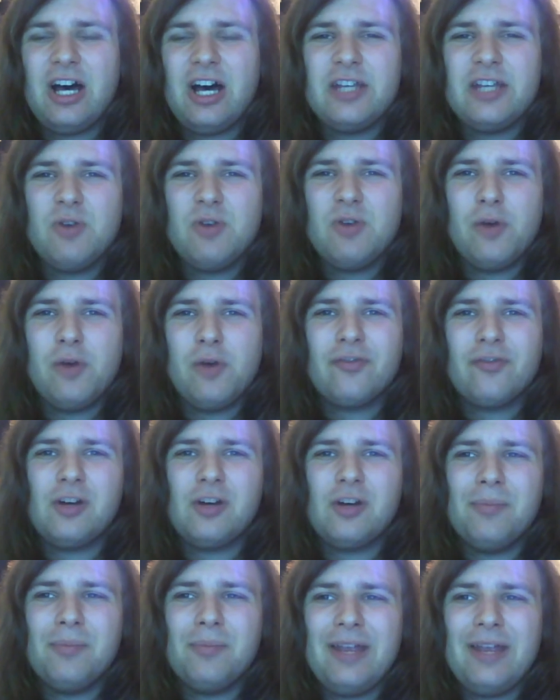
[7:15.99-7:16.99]
You go
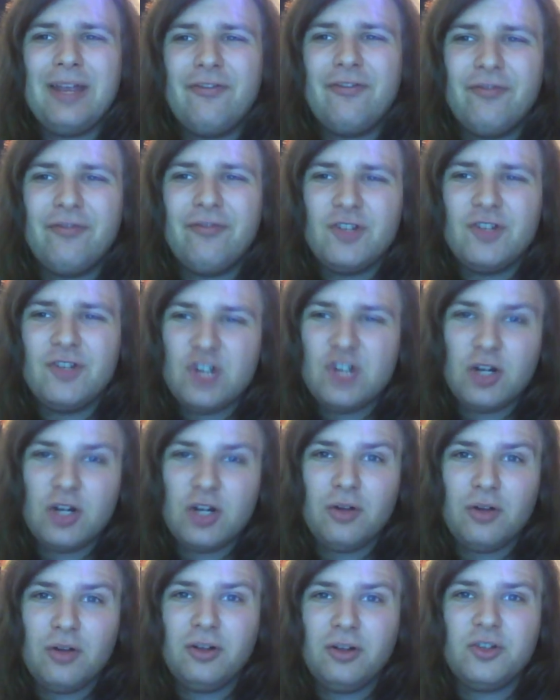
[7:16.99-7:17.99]
from a
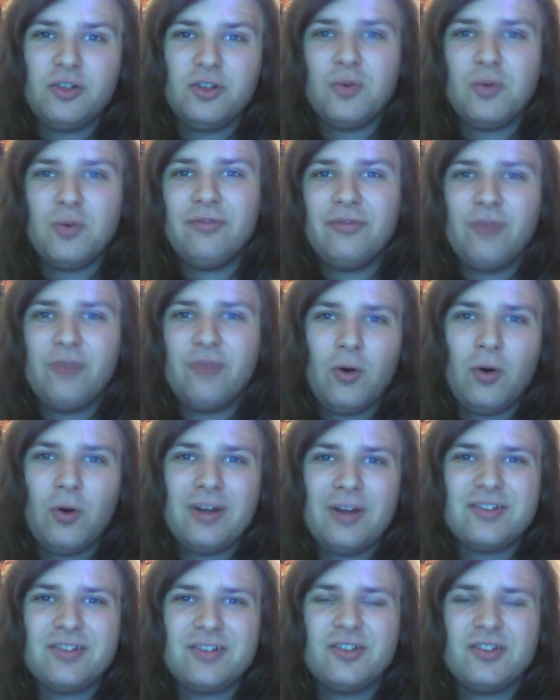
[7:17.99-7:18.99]
jungle to a
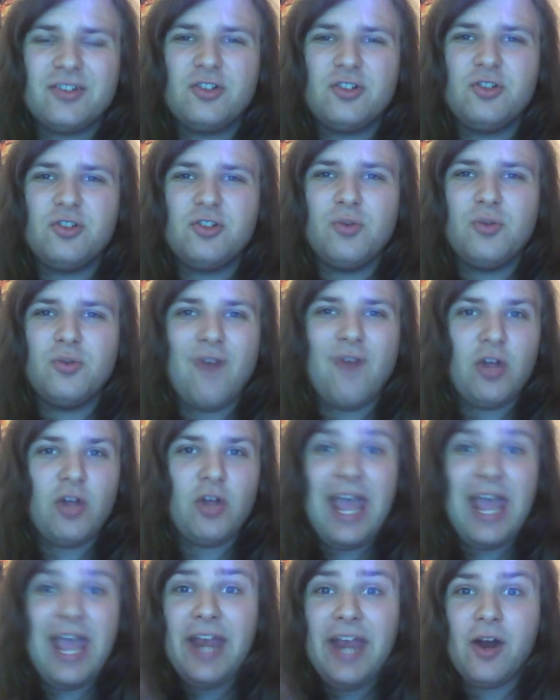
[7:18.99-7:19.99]
forest to a
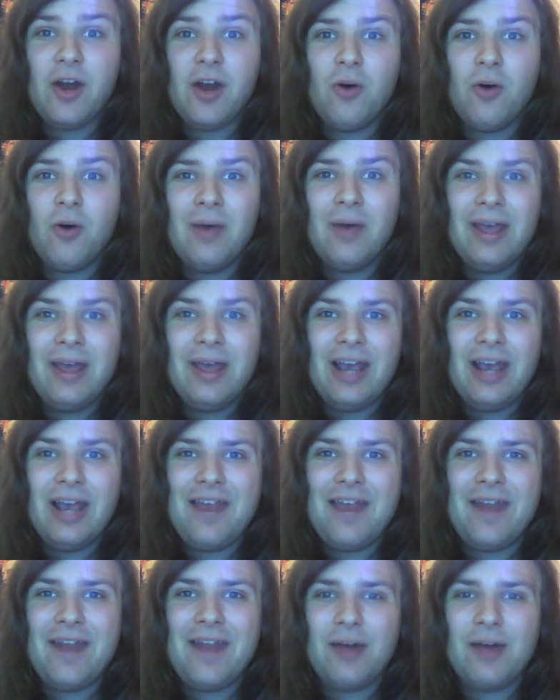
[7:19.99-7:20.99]
volcano,
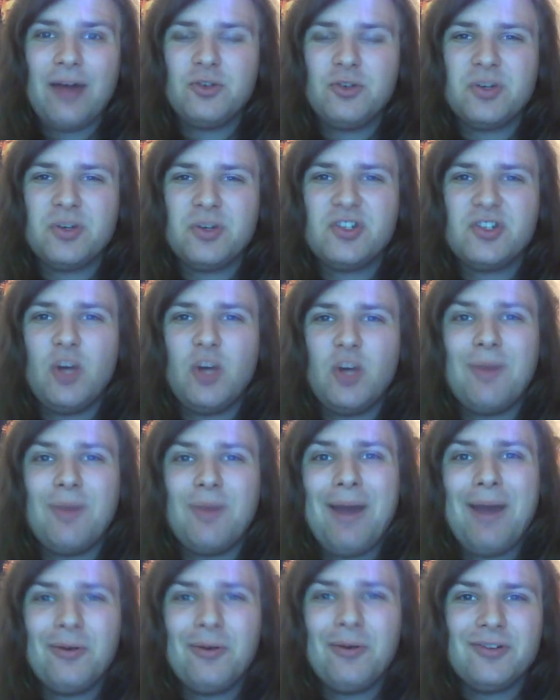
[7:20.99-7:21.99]
and then out to a snowy
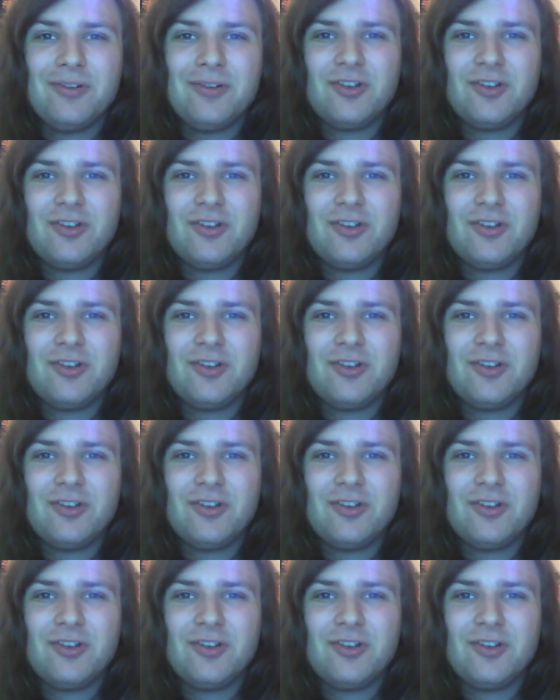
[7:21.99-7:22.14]
mountain.